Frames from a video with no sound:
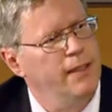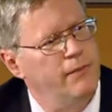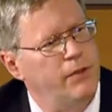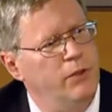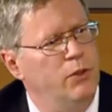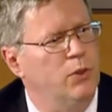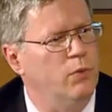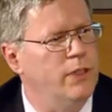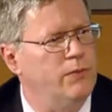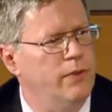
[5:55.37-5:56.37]
if the nuclear
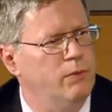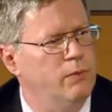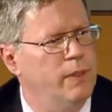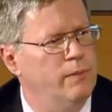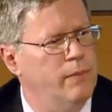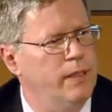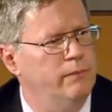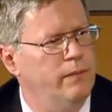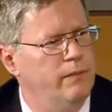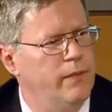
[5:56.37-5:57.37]
waste fund would be
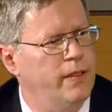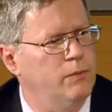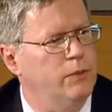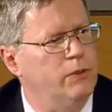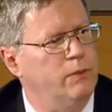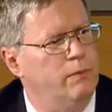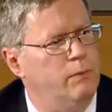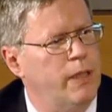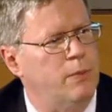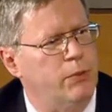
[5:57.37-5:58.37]
available to
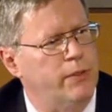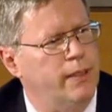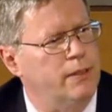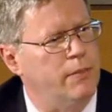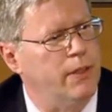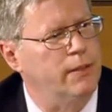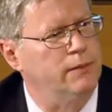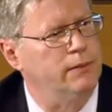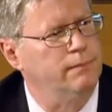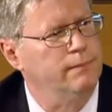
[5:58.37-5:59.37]
better protect
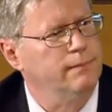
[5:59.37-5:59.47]
Americans.